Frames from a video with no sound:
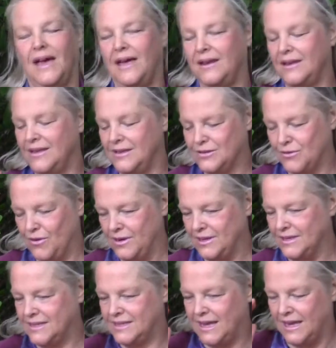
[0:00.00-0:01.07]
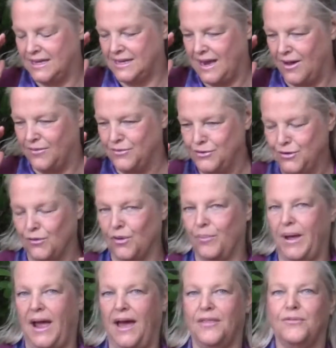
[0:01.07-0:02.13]
that is going to send down neural
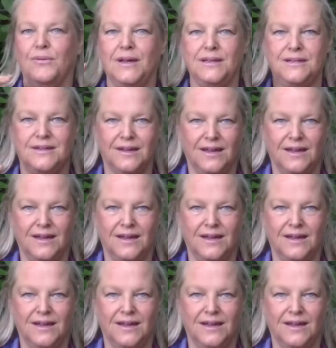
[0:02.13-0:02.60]
pathways